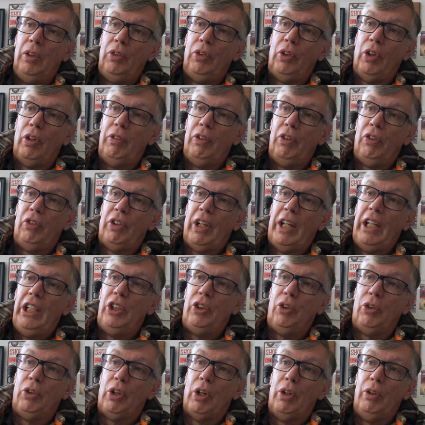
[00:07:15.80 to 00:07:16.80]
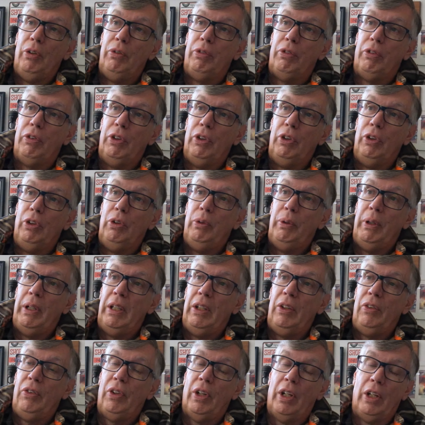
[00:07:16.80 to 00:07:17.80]
the stage we'll go through
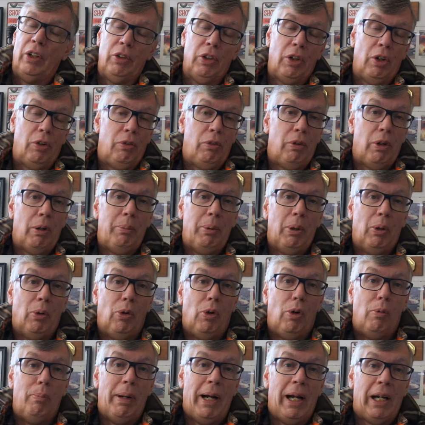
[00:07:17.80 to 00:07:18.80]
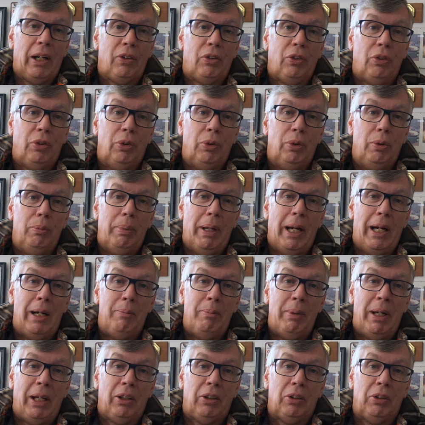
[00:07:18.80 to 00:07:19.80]
is I've got to rub it all back to bare
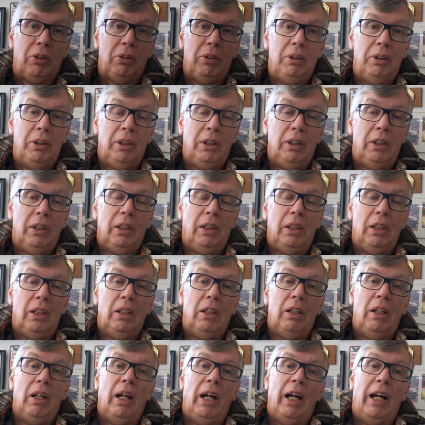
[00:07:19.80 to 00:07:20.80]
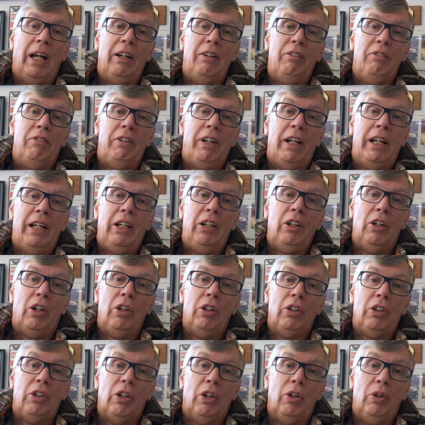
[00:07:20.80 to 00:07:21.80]
metal, and then
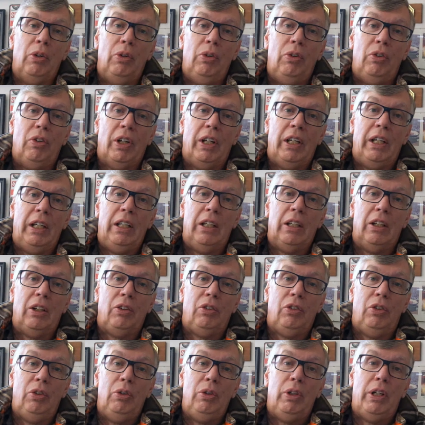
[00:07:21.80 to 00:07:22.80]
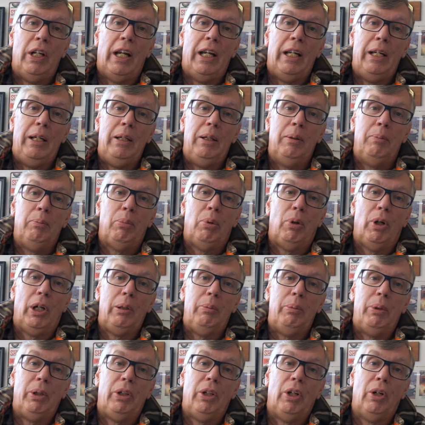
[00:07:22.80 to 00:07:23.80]
on goes a 2K
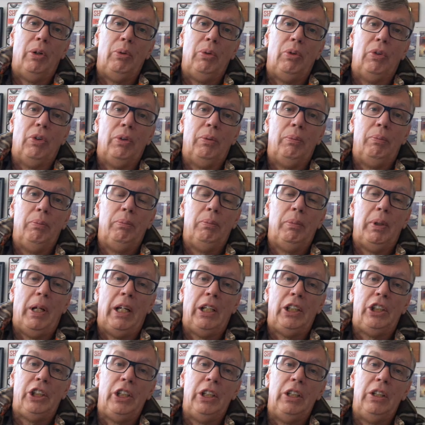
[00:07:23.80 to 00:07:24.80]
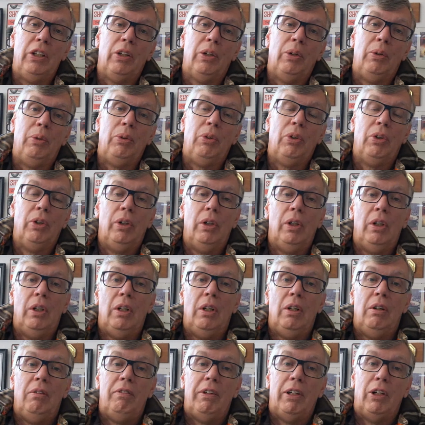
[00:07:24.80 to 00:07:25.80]
primer coat, etching coat.
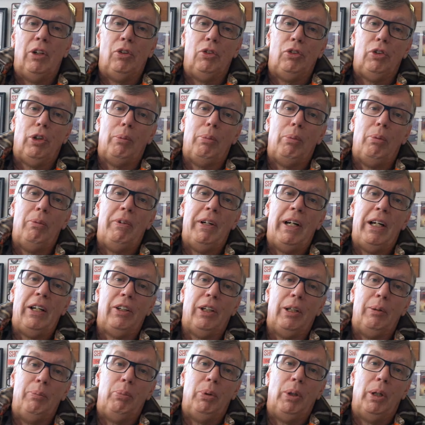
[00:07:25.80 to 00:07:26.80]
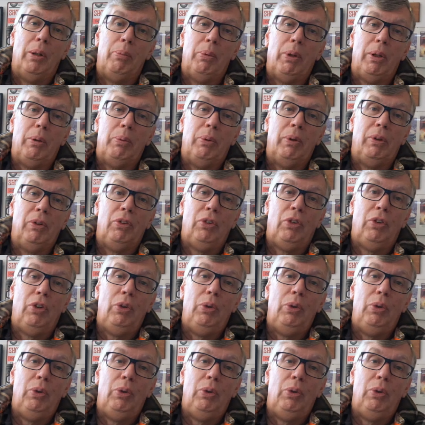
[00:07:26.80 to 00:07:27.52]
And on top of that, I probably put